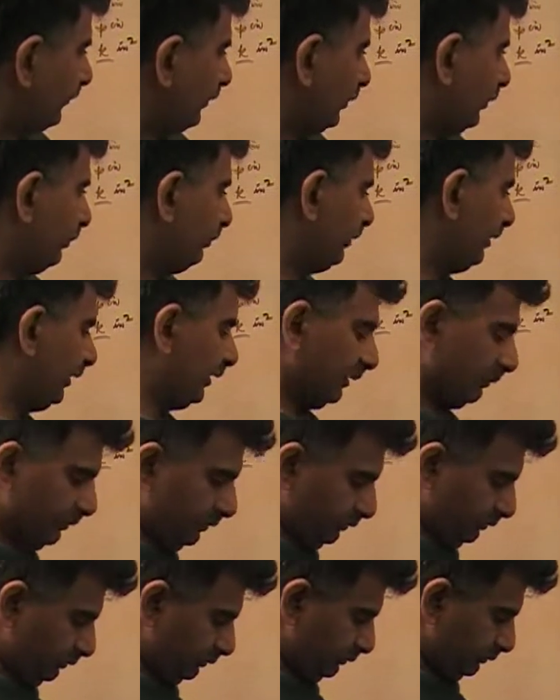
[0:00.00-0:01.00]
or
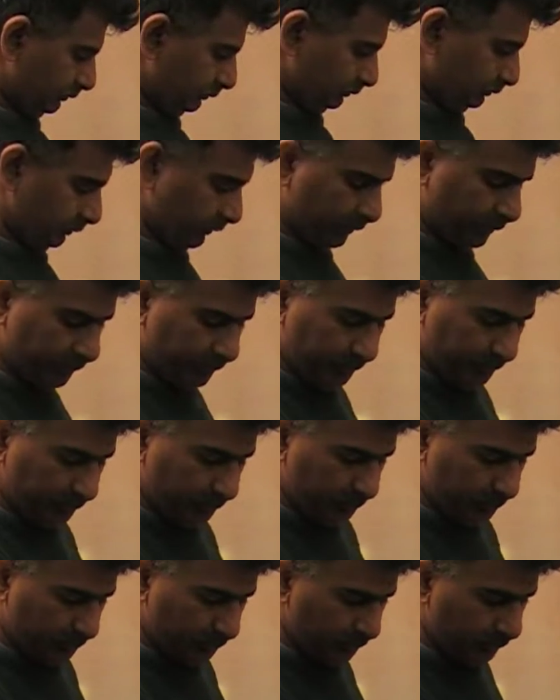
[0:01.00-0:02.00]
pw period
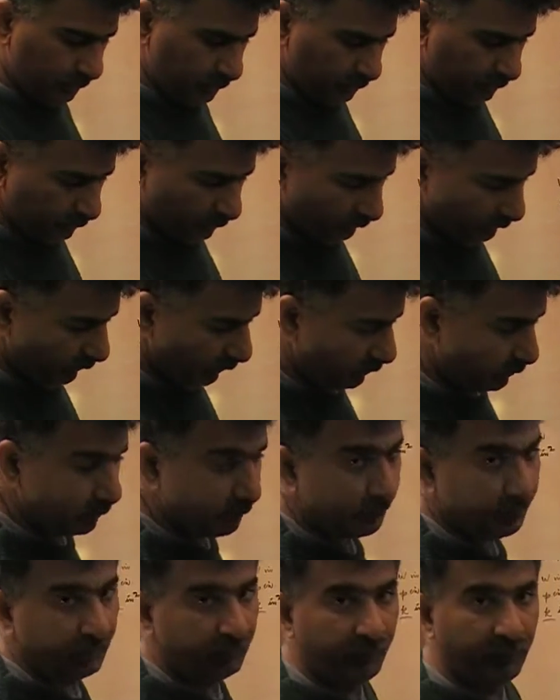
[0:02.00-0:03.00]
Let's honor
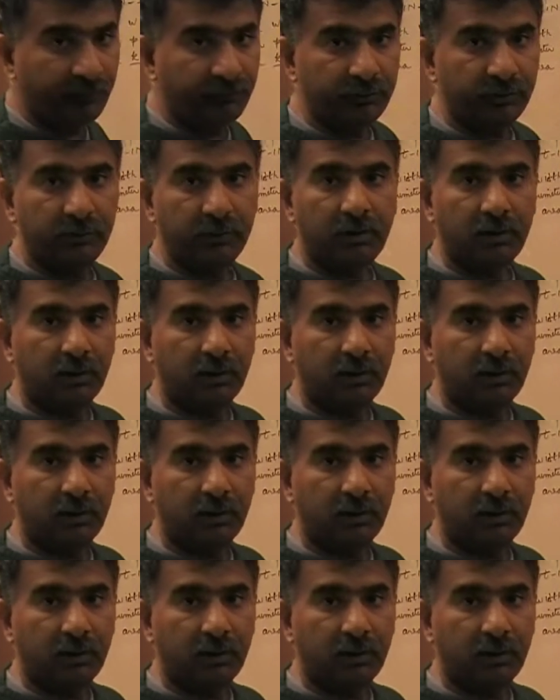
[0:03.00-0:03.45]
the convention. The